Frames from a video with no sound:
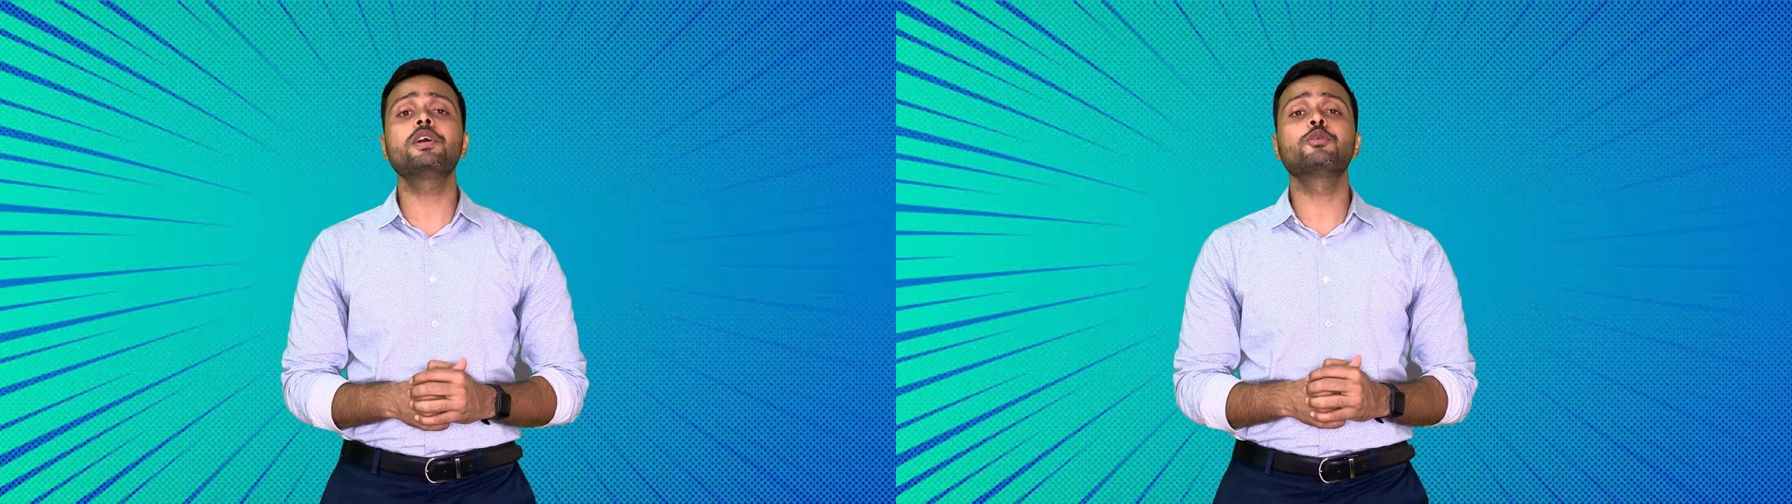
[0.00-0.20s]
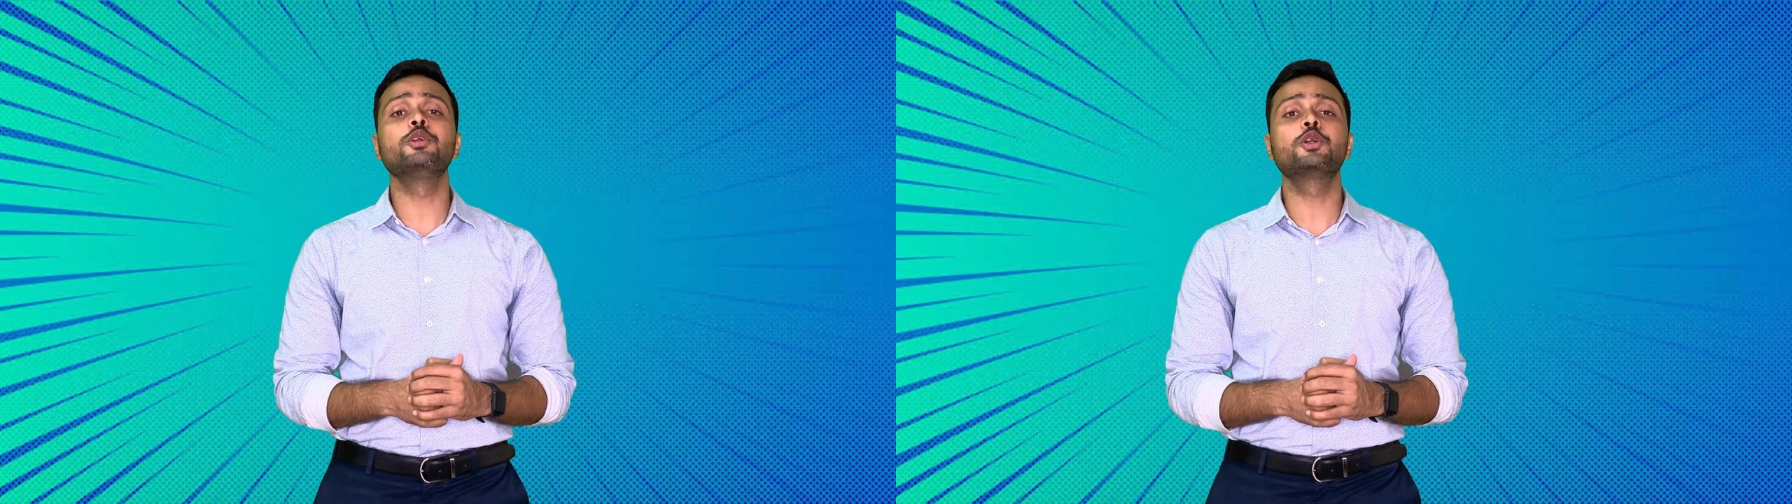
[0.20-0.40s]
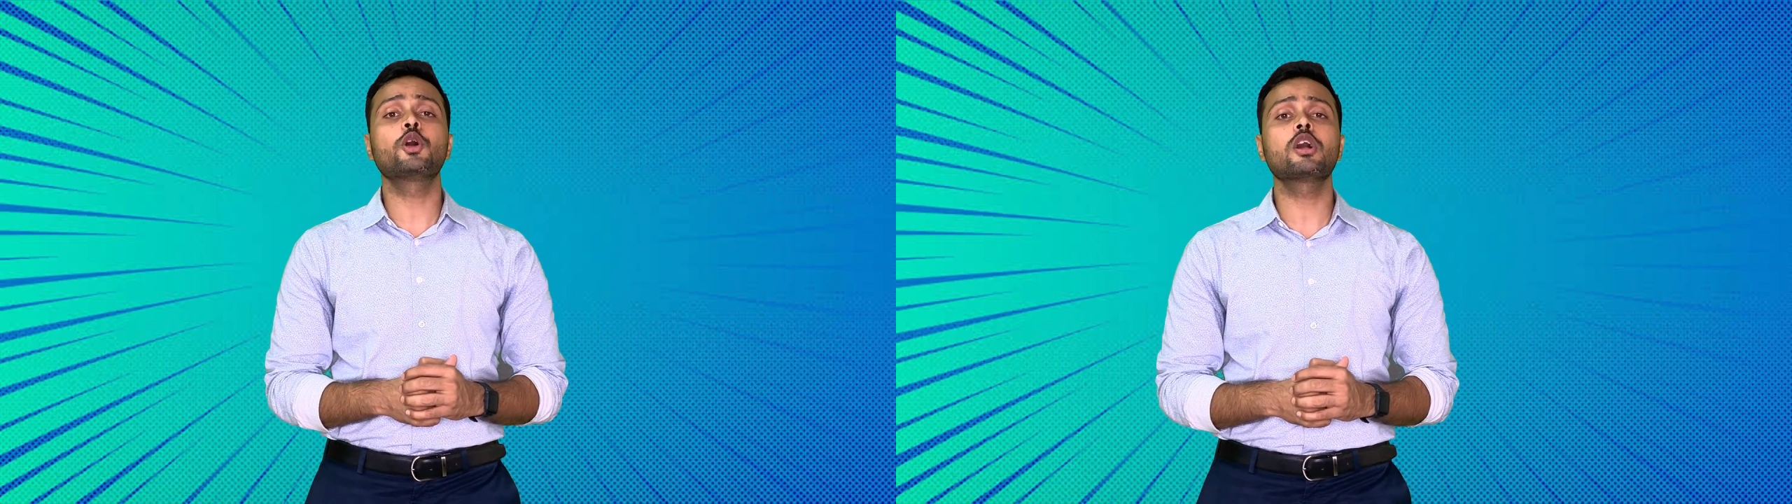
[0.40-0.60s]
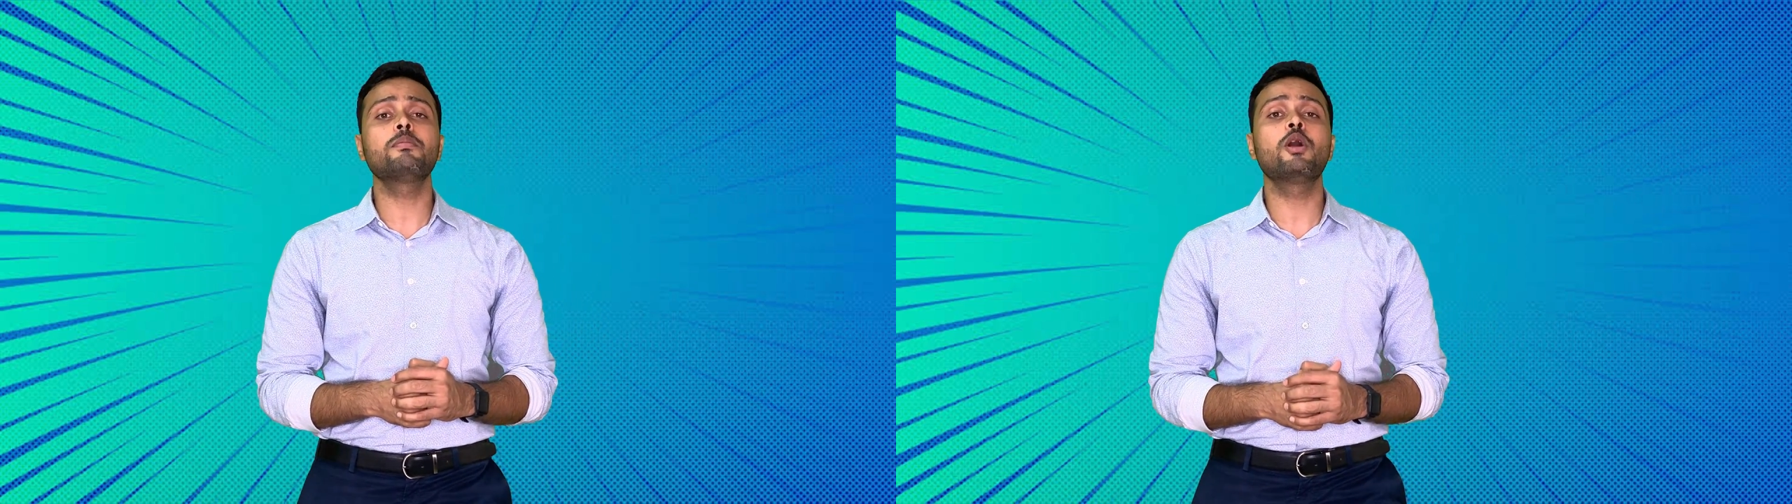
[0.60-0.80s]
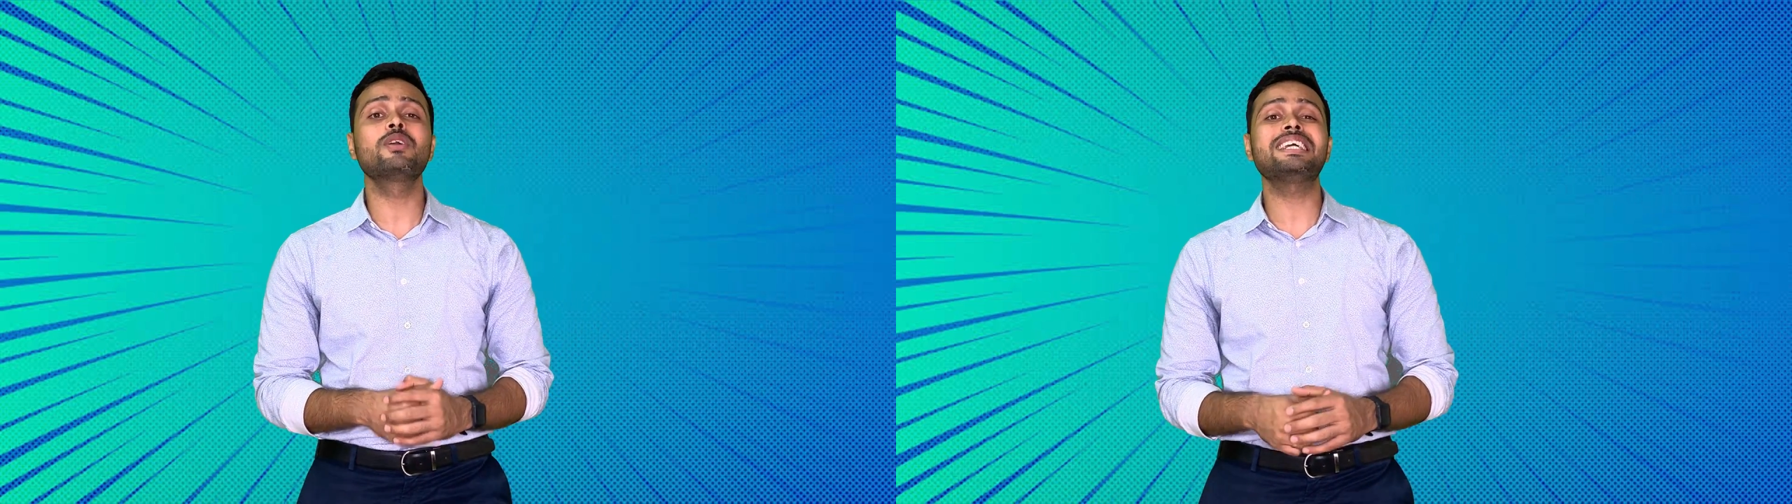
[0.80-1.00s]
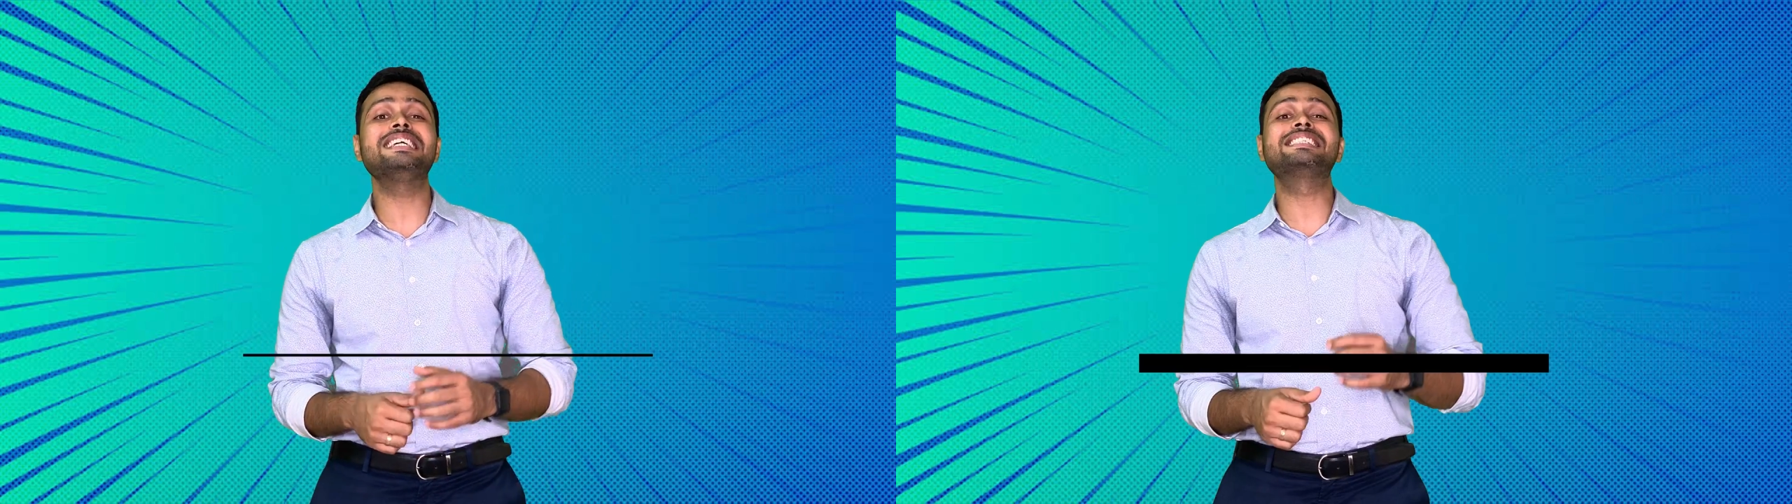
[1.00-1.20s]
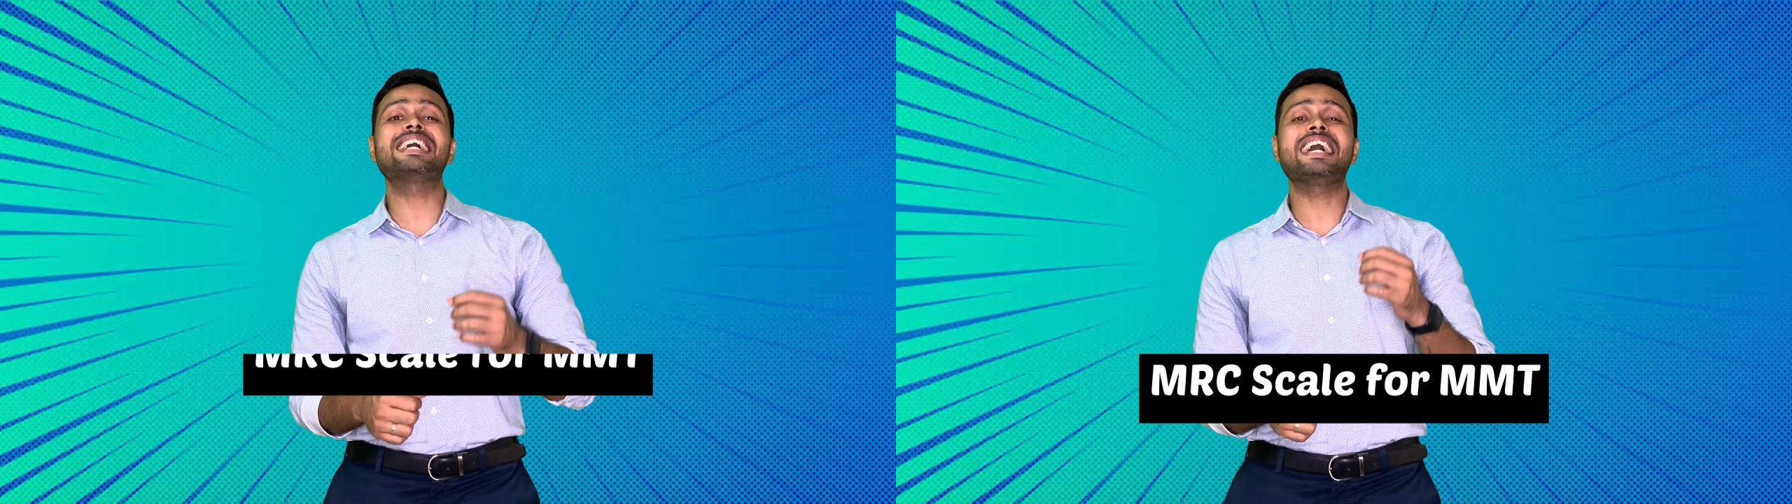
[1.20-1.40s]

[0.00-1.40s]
going to talk about is